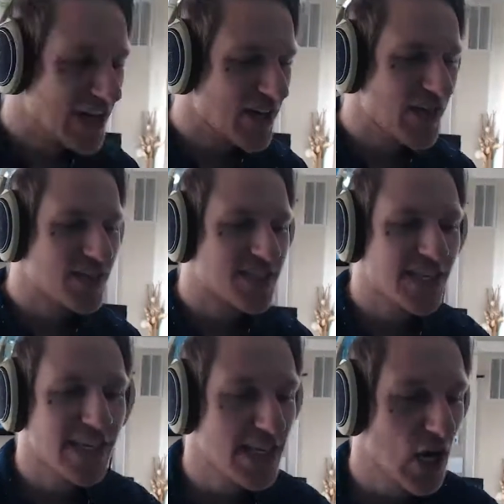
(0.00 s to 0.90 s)
Their
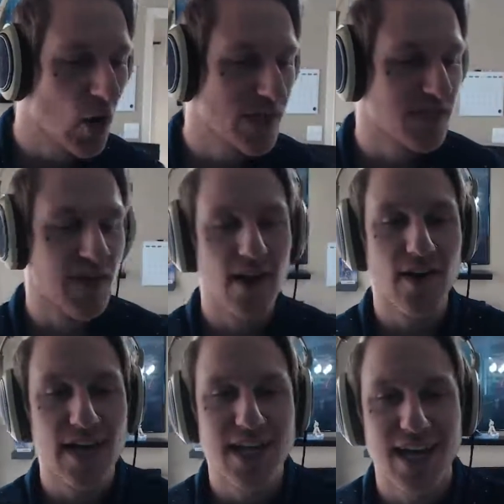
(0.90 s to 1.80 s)
CEO is
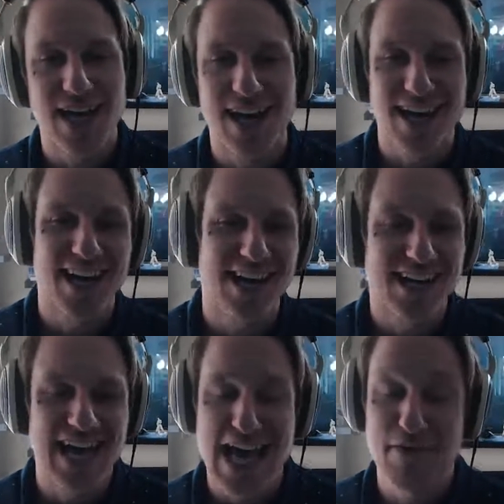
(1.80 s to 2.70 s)
very,
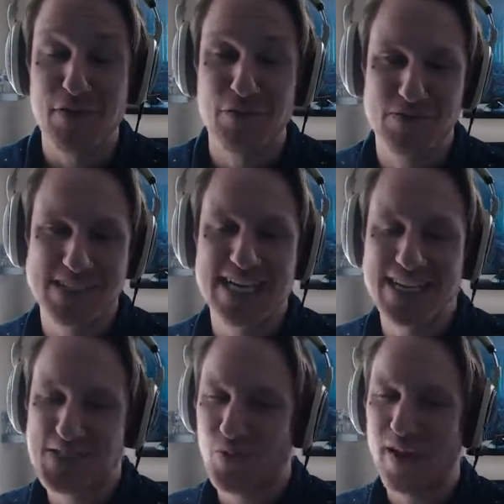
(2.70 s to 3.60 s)
if you've seen
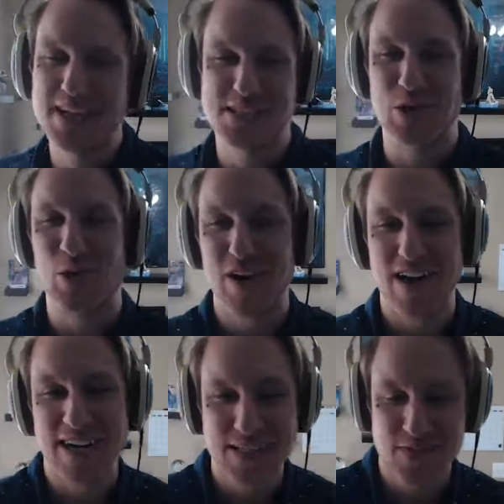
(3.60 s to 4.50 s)
his tweets or
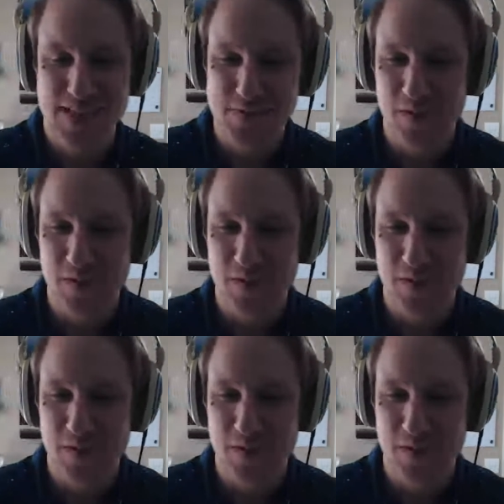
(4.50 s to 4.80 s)
his Facebook